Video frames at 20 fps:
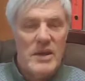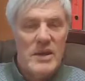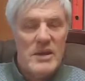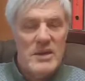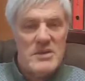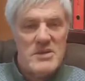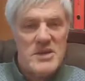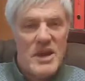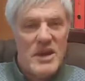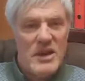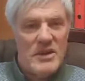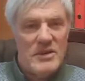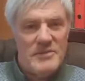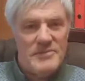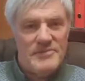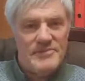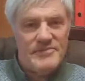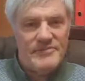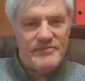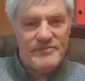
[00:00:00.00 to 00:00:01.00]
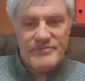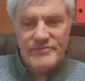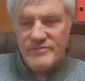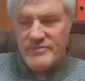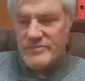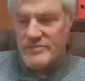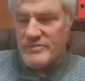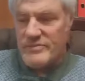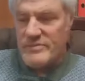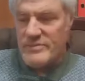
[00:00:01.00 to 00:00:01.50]
So
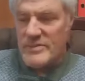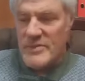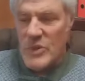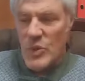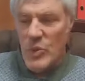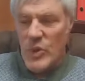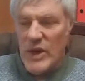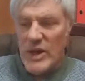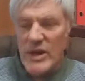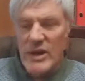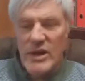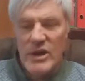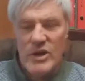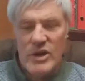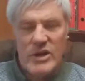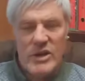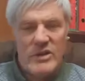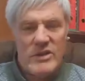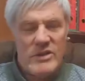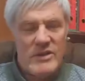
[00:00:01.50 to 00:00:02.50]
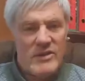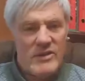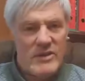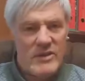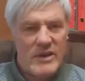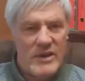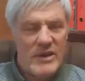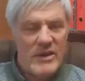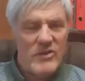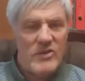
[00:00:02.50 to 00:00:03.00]
we're going to look at
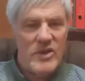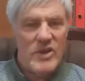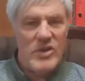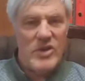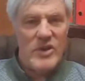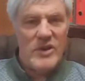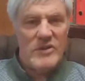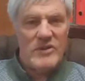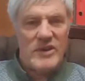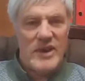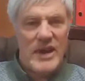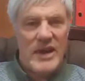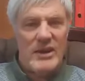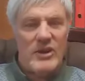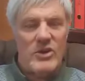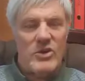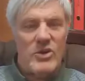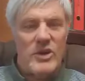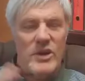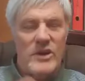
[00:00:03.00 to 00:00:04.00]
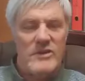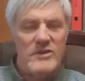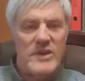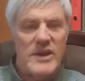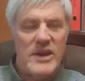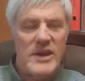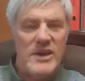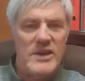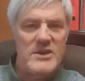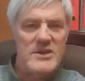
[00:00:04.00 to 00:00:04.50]
this under various categories.
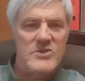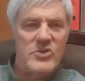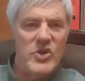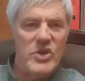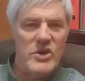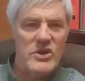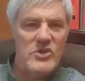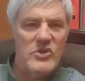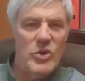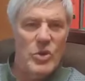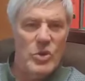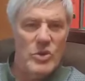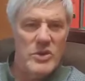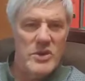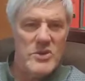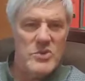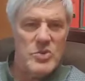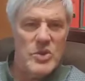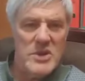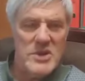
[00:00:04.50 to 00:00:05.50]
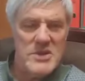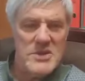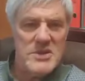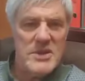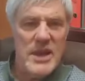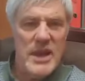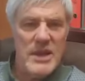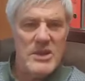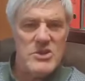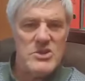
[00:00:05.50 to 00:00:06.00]
And I just, first of all, just want to
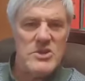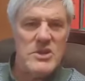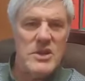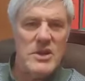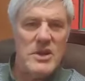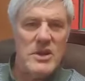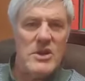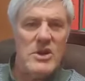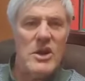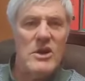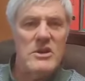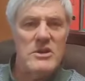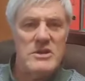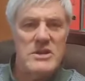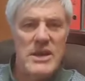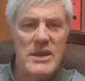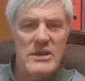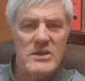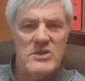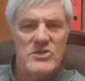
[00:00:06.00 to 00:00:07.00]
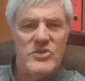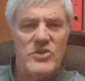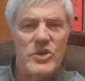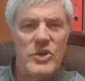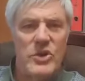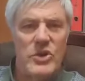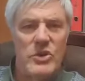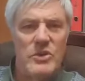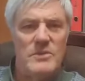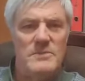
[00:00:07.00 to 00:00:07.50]
sketch the context for
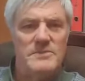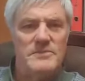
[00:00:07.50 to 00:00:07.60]
you.